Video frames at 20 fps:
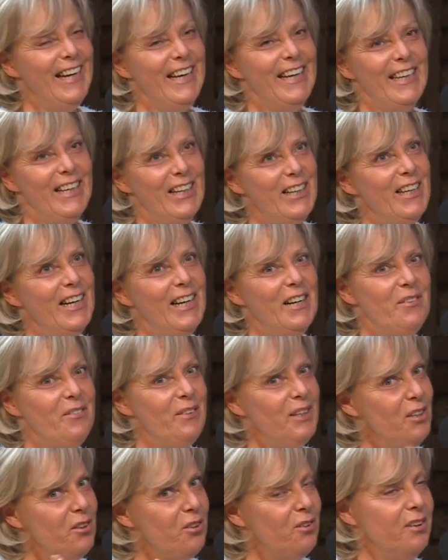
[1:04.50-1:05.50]
I
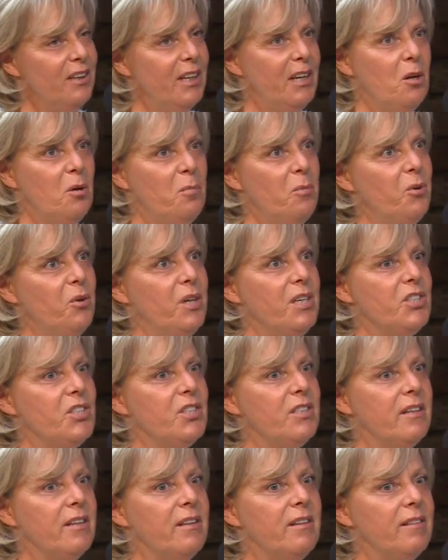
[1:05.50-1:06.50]
went through that
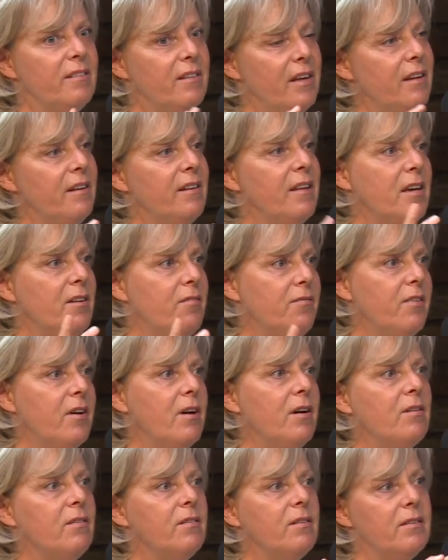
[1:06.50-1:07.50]
operation and they
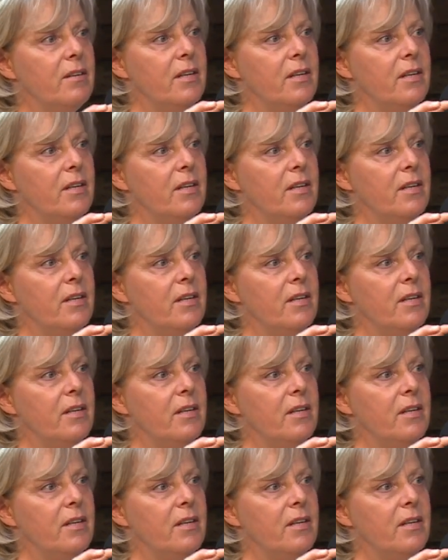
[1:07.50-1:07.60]
found